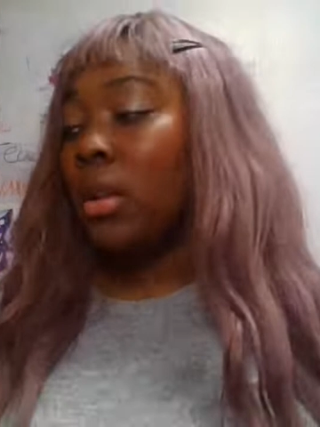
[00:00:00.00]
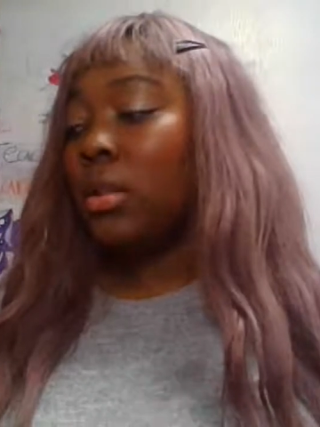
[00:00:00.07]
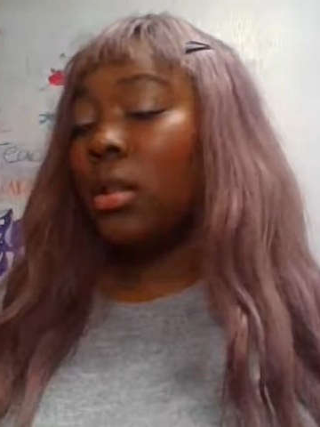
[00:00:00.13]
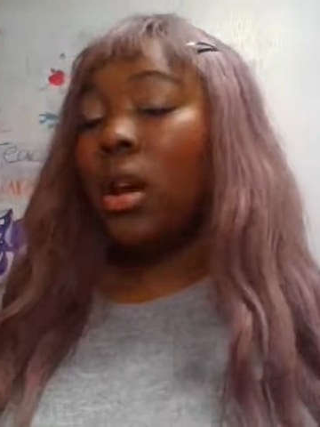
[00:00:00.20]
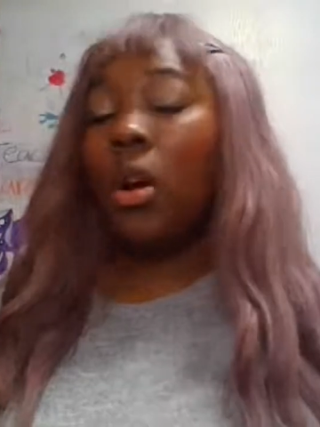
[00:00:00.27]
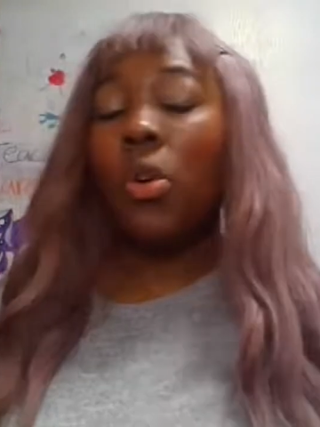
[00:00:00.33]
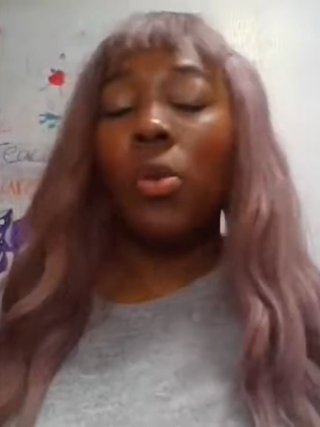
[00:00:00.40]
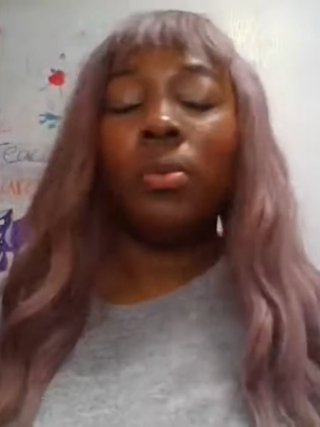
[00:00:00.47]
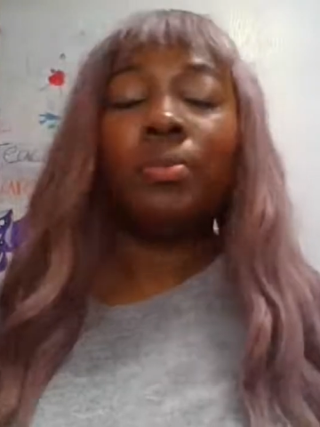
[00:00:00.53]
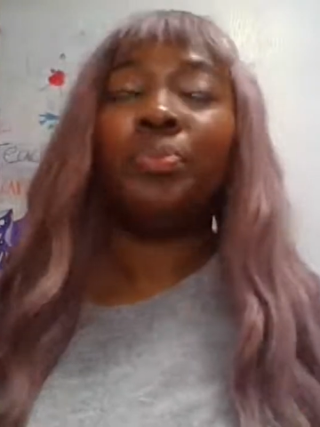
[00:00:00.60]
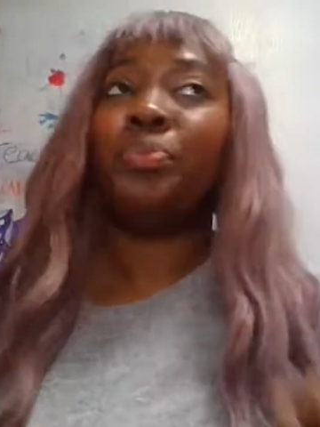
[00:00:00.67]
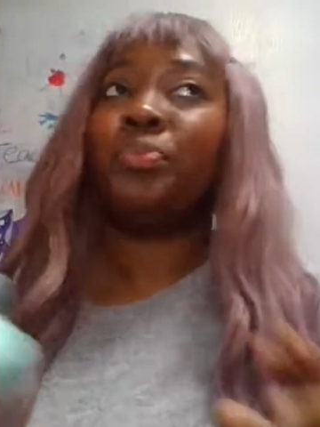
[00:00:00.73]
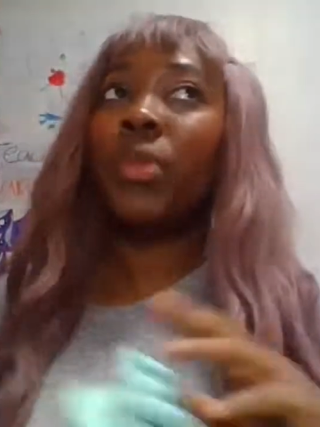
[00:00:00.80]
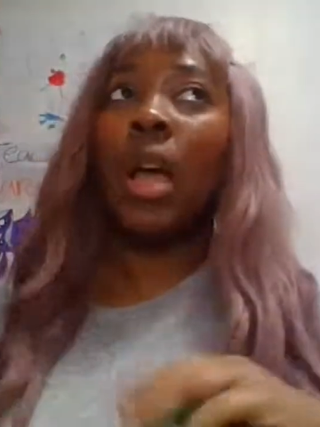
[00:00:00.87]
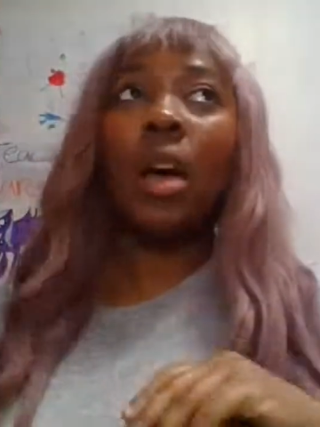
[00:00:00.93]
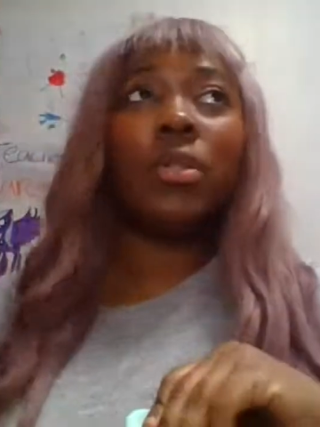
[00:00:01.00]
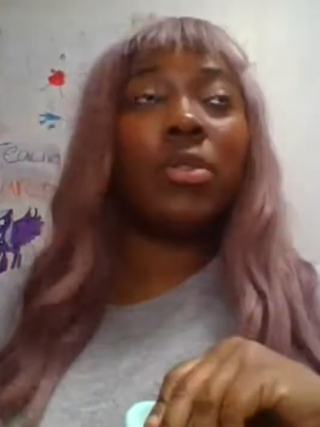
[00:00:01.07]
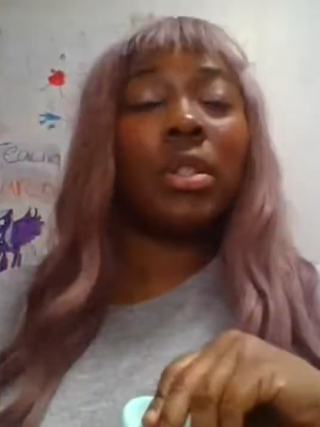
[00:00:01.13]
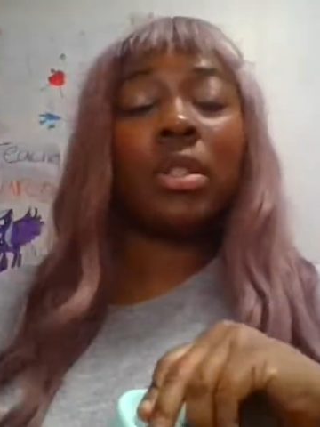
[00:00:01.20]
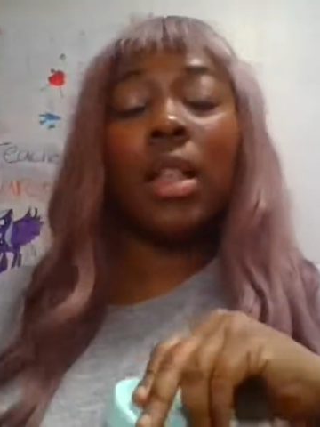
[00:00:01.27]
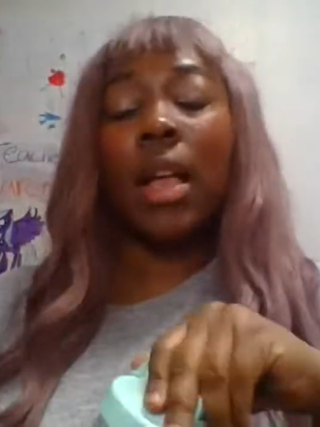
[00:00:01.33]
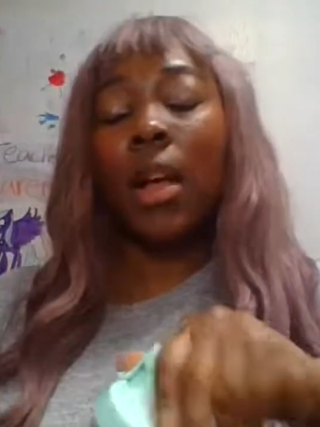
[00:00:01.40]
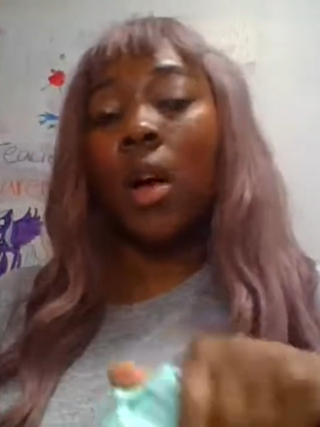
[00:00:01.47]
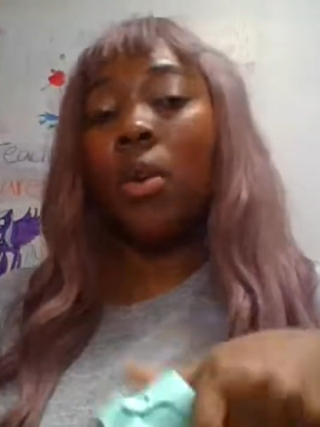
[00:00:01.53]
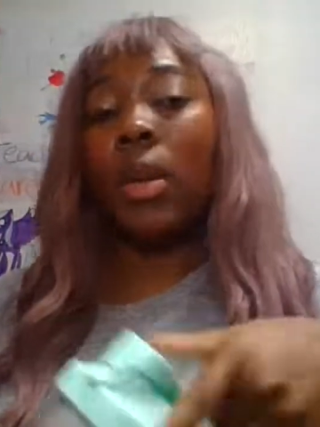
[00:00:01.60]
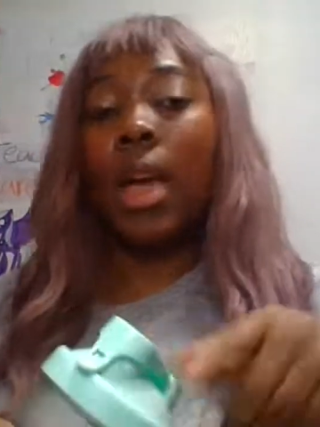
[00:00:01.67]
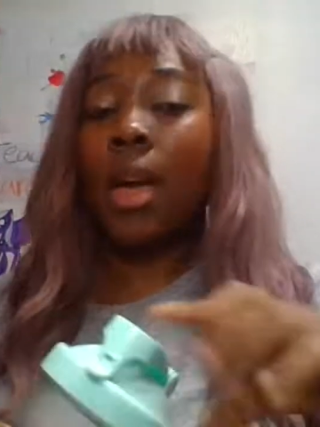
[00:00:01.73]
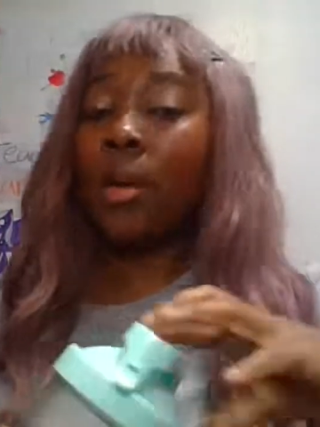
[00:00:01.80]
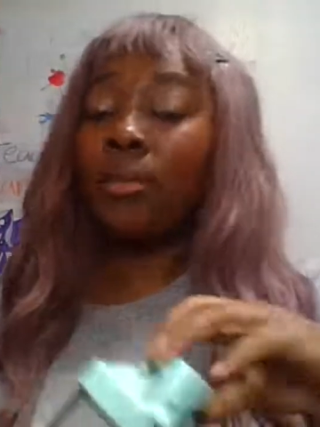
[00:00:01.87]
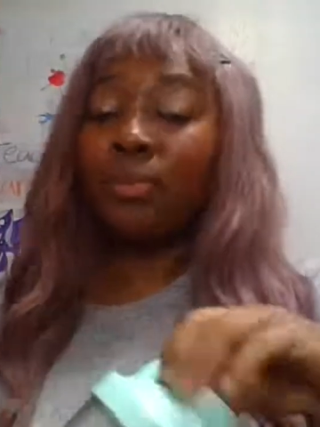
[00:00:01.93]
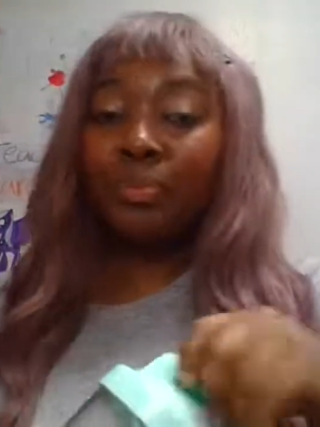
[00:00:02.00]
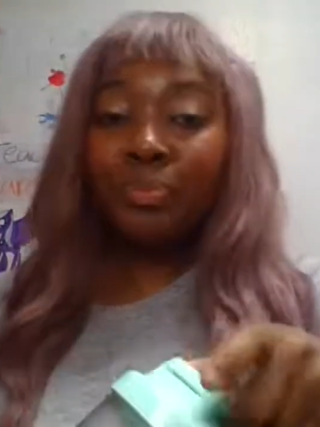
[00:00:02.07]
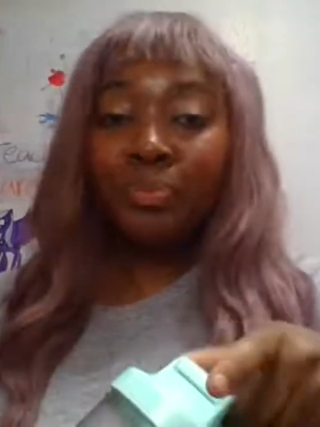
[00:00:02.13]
So I was just like, okay,